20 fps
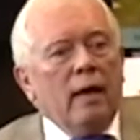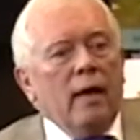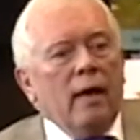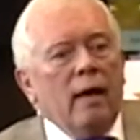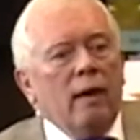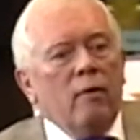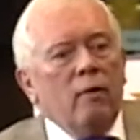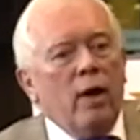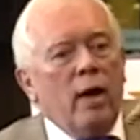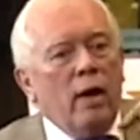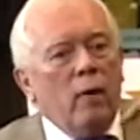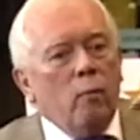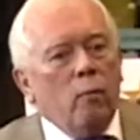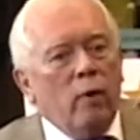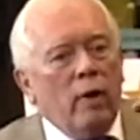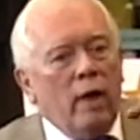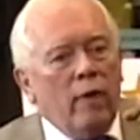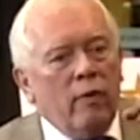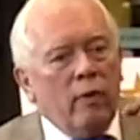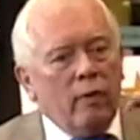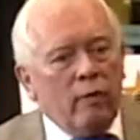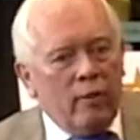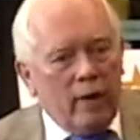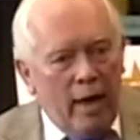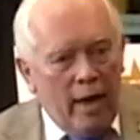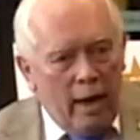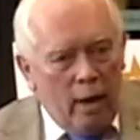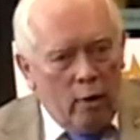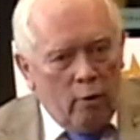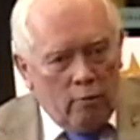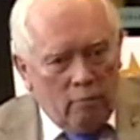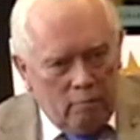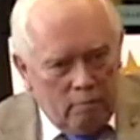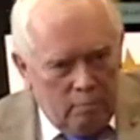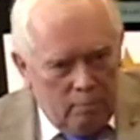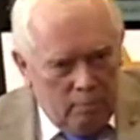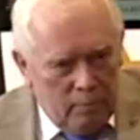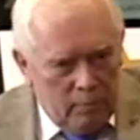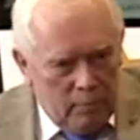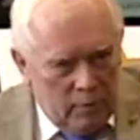and and, and the Dow,
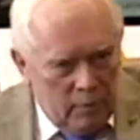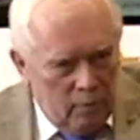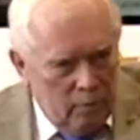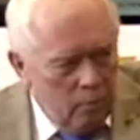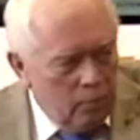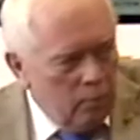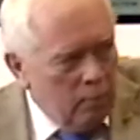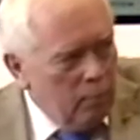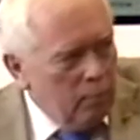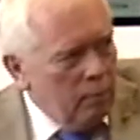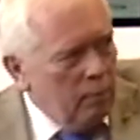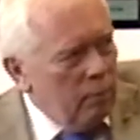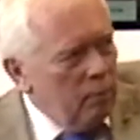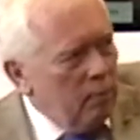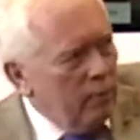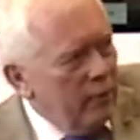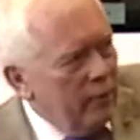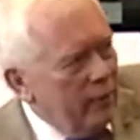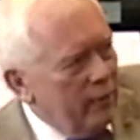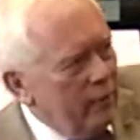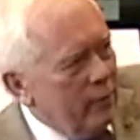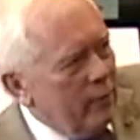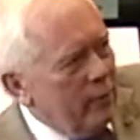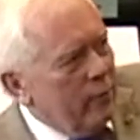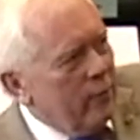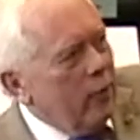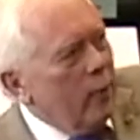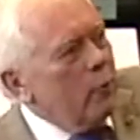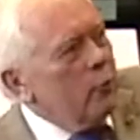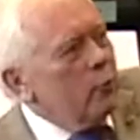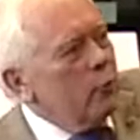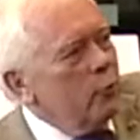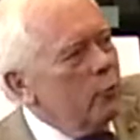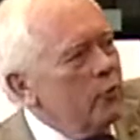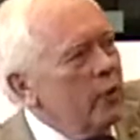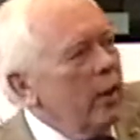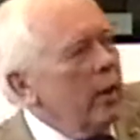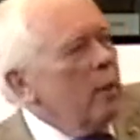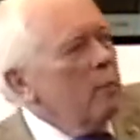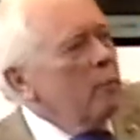the, the, the folks who
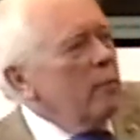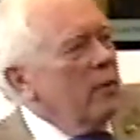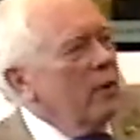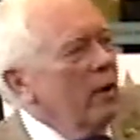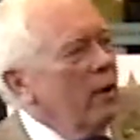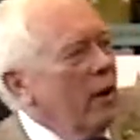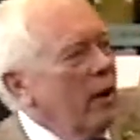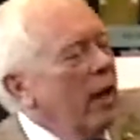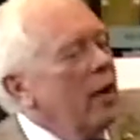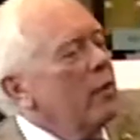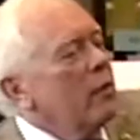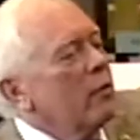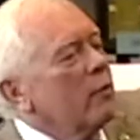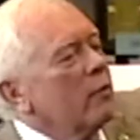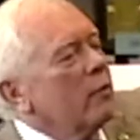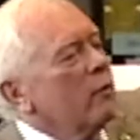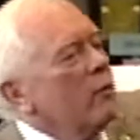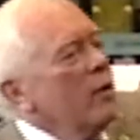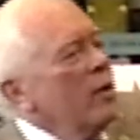set up later,